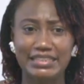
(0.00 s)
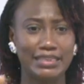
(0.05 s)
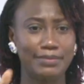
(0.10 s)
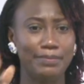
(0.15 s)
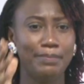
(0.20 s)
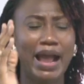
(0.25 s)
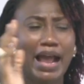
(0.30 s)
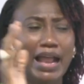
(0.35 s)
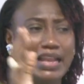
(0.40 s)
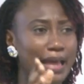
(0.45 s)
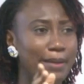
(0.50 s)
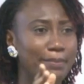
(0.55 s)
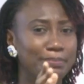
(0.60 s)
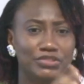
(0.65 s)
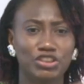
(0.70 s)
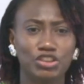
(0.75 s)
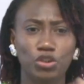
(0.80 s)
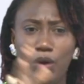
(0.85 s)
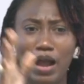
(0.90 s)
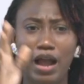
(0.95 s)
malam
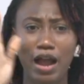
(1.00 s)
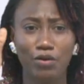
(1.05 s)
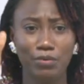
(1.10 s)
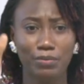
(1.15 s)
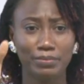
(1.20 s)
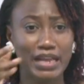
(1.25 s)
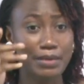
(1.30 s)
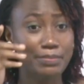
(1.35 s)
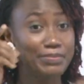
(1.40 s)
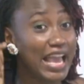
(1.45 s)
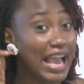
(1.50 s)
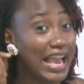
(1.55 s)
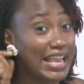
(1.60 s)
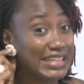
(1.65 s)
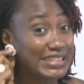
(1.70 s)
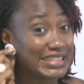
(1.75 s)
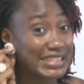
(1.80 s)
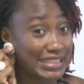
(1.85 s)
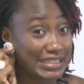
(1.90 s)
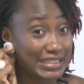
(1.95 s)
jowahum de
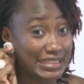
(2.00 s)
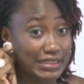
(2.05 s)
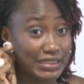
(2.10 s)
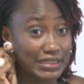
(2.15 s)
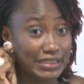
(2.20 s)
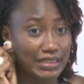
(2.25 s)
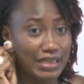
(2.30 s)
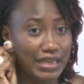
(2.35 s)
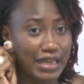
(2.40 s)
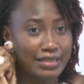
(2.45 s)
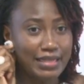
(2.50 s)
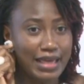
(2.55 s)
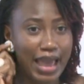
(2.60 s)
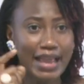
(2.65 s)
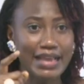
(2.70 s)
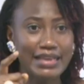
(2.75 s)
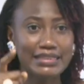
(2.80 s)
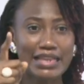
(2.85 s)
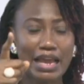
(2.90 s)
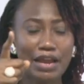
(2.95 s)
biayete, there
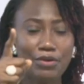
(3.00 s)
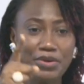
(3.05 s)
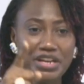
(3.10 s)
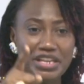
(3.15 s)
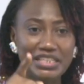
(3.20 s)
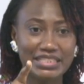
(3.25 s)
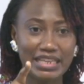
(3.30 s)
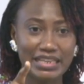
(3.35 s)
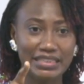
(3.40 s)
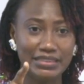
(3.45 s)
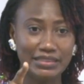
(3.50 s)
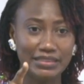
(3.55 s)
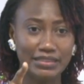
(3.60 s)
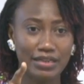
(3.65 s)
is a reason.